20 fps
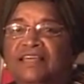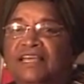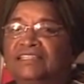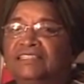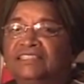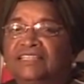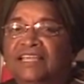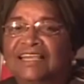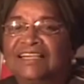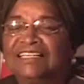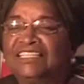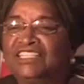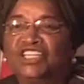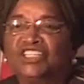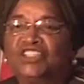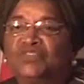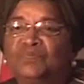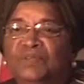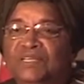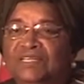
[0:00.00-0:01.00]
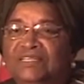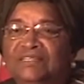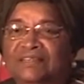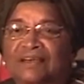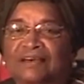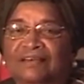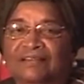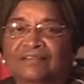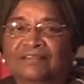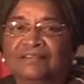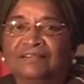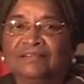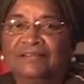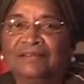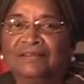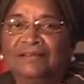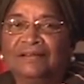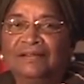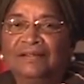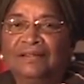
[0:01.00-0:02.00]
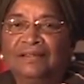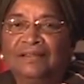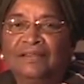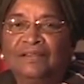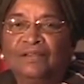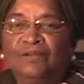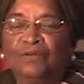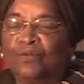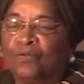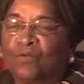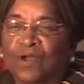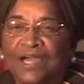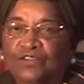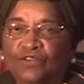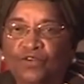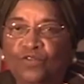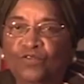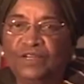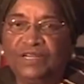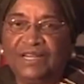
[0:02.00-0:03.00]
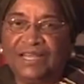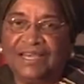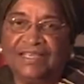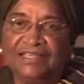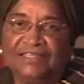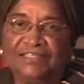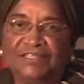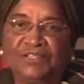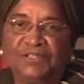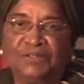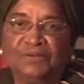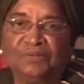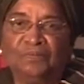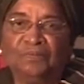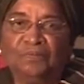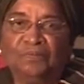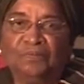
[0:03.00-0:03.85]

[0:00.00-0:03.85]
that can just be done right overnight.